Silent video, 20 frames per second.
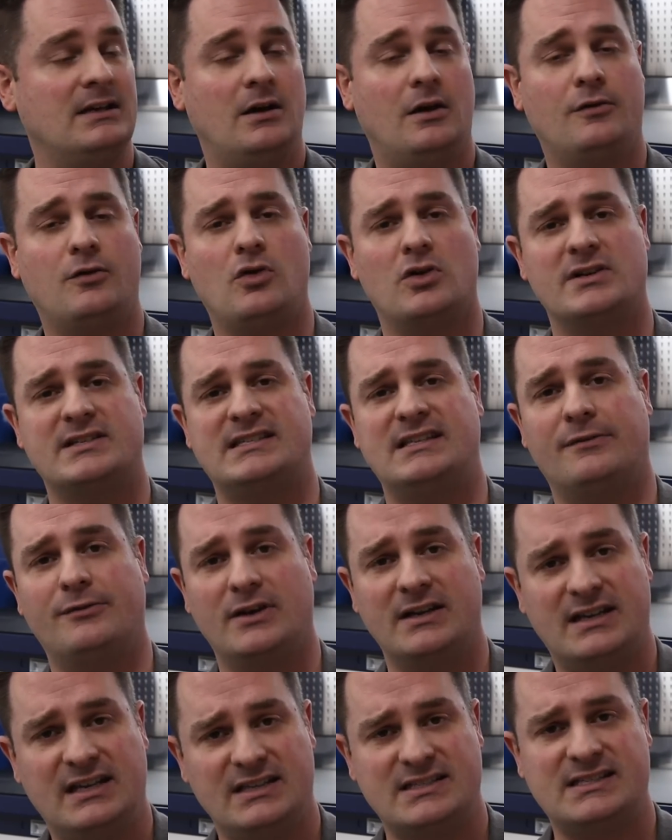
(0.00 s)
of course,
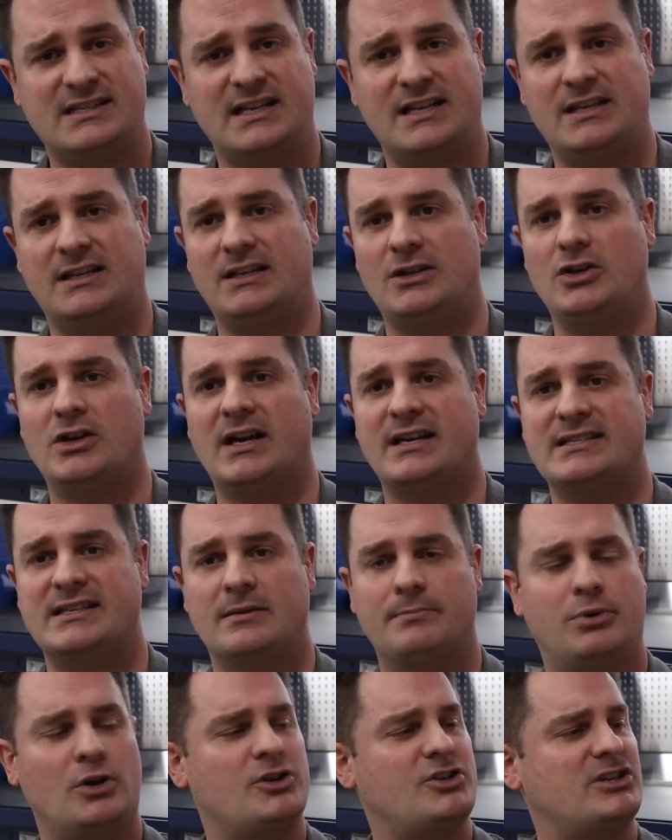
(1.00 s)
different kits that you guys
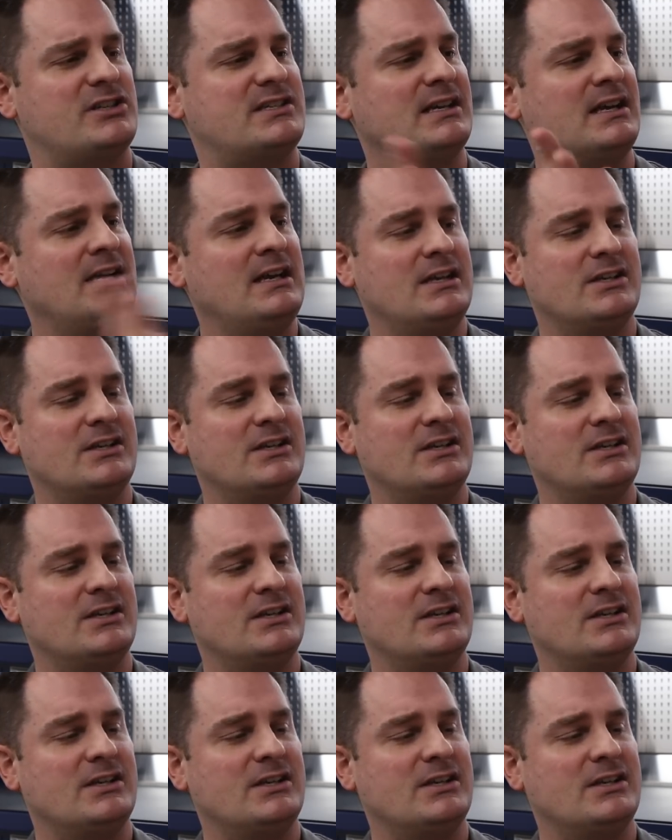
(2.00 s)
can purchase.